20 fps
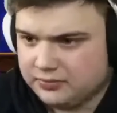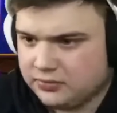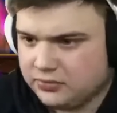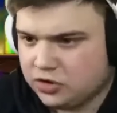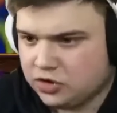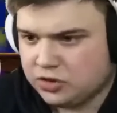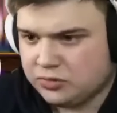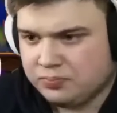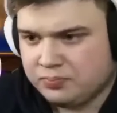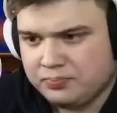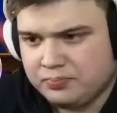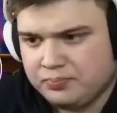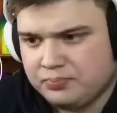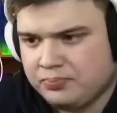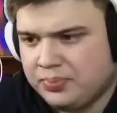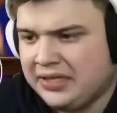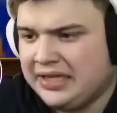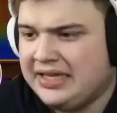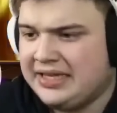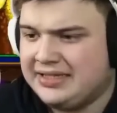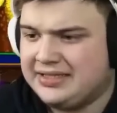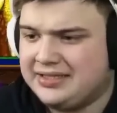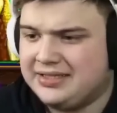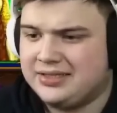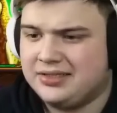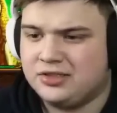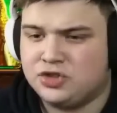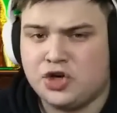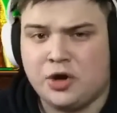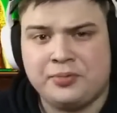Just please,
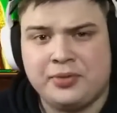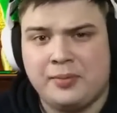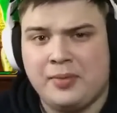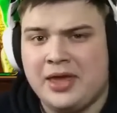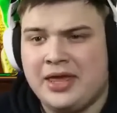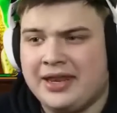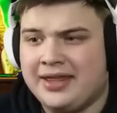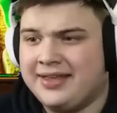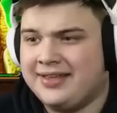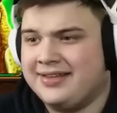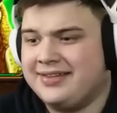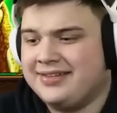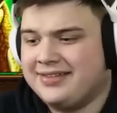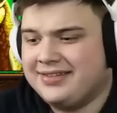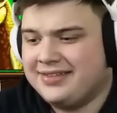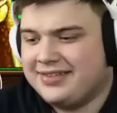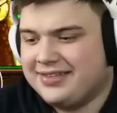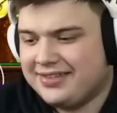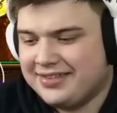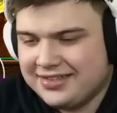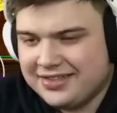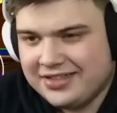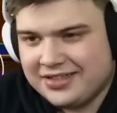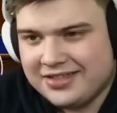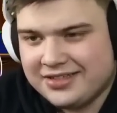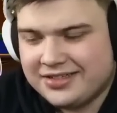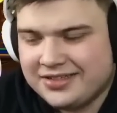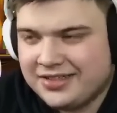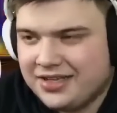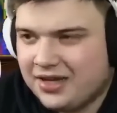drop them in.
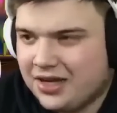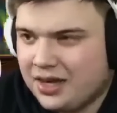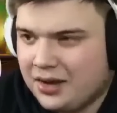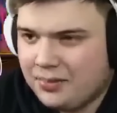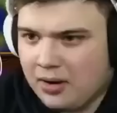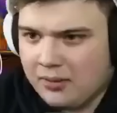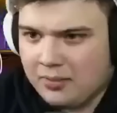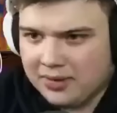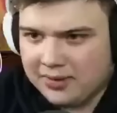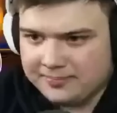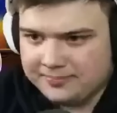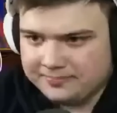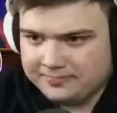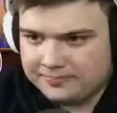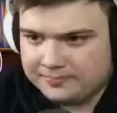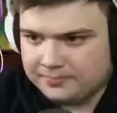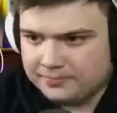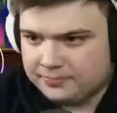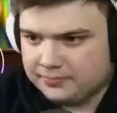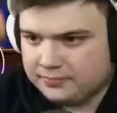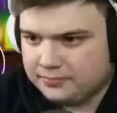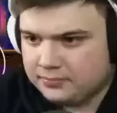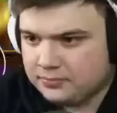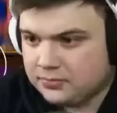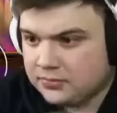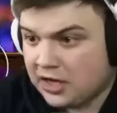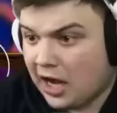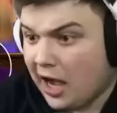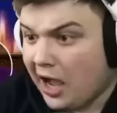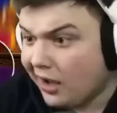Come on, man.
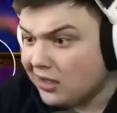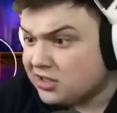Cards!